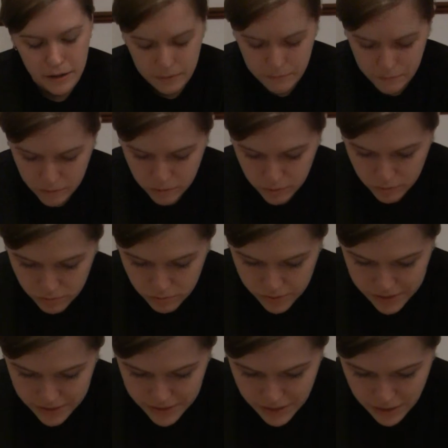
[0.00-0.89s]
I'm not sure
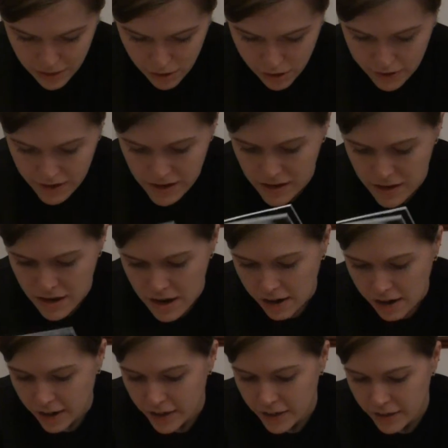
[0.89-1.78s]
what I said there. I
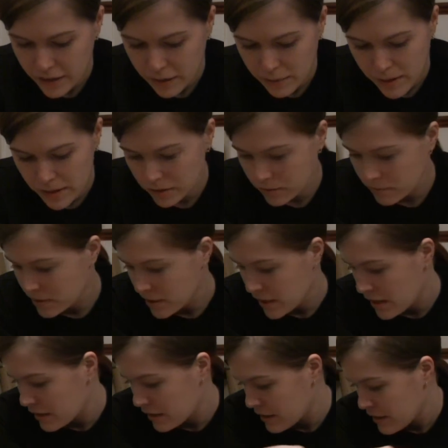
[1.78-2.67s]
either emailed them
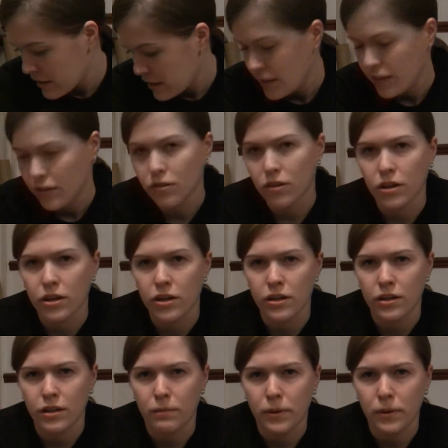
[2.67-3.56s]
saying it got
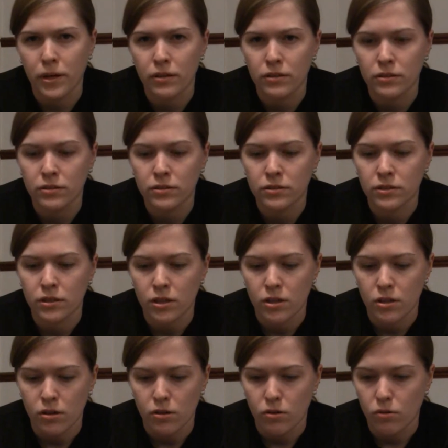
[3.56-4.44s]
hurt in the post,
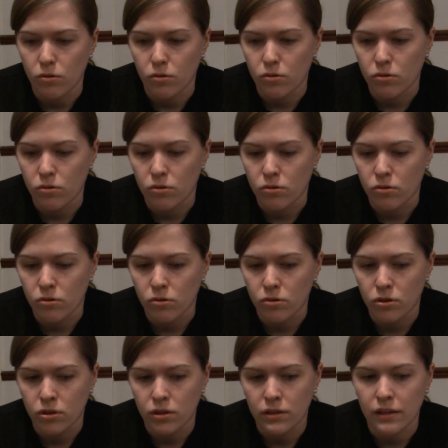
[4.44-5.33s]

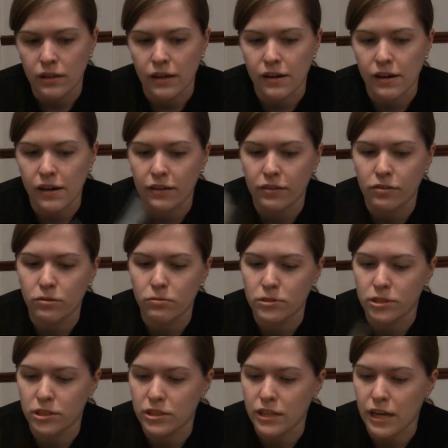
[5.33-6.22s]
or that I thought it
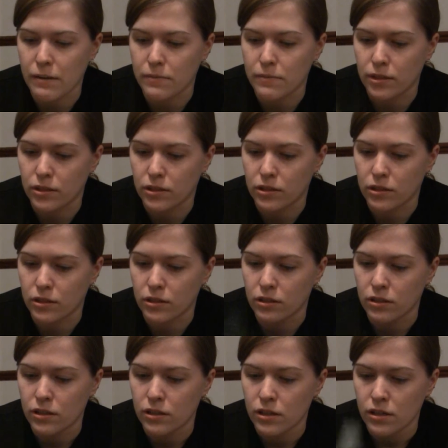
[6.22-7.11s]
was a shame that
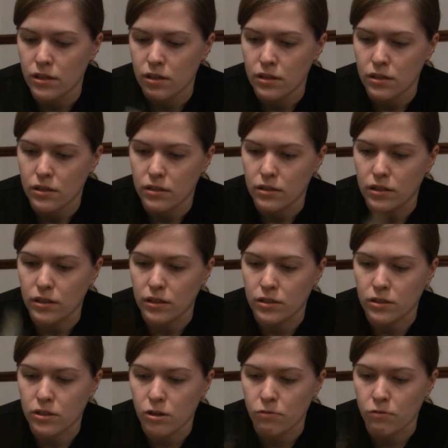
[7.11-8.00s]
the
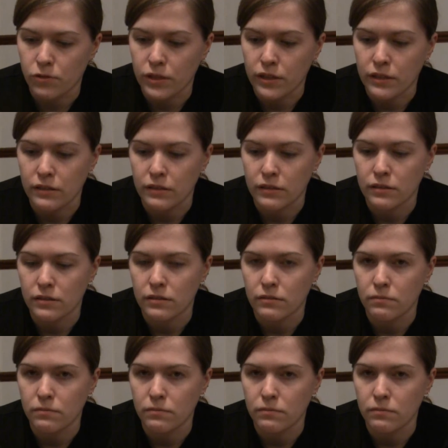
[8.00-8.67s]
coffee